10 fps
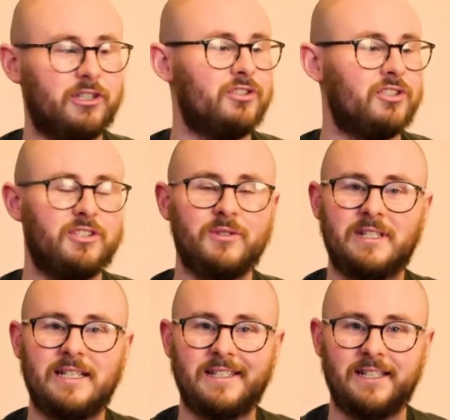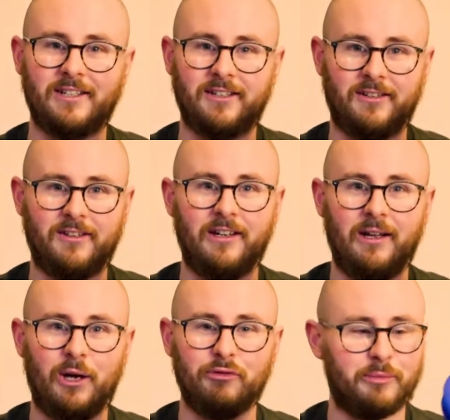you can just use these silicon
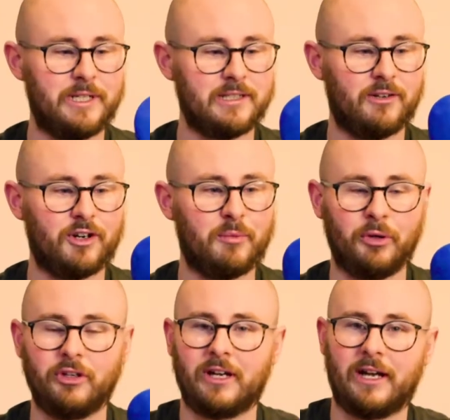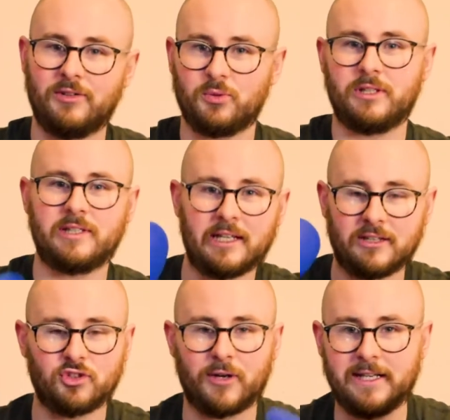oven mitts not going to burn your hands when you're
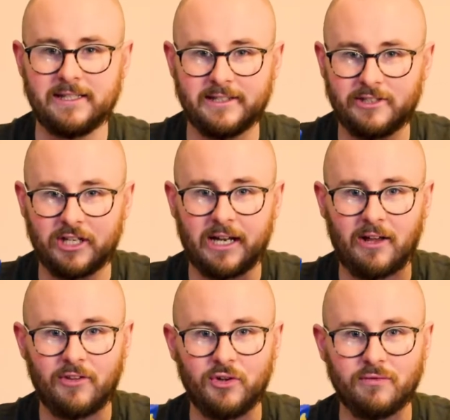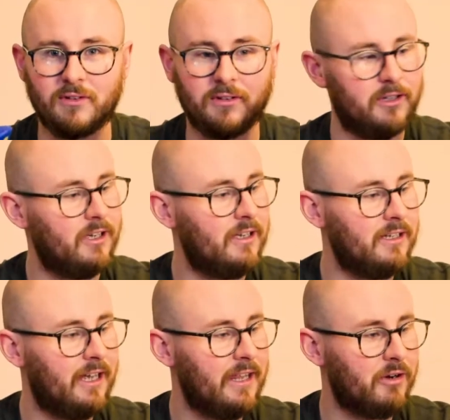taking trays and shit out of the oven
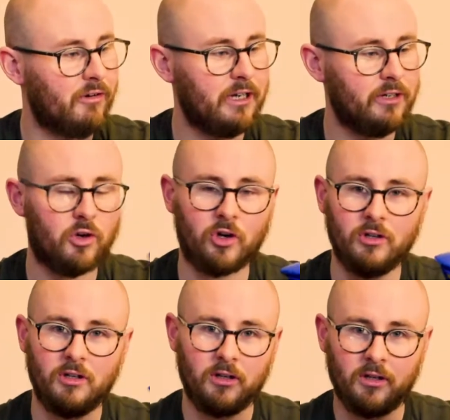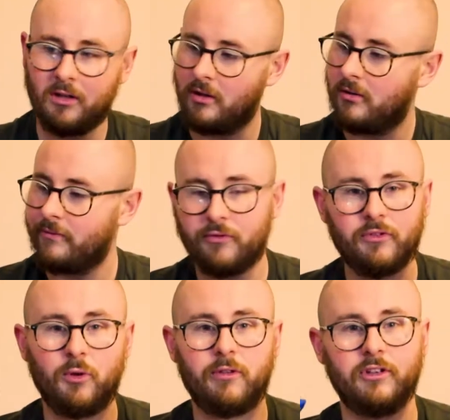and they're alright or
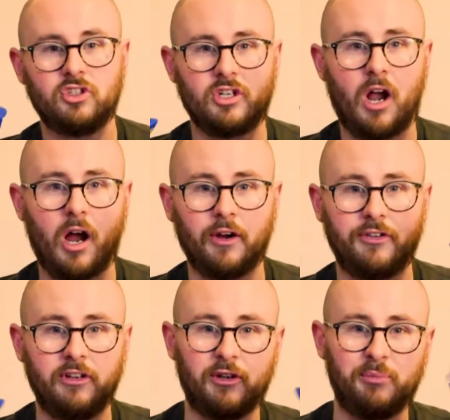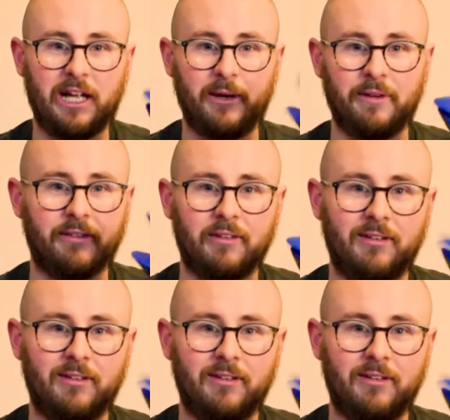toothless sharks that you can play with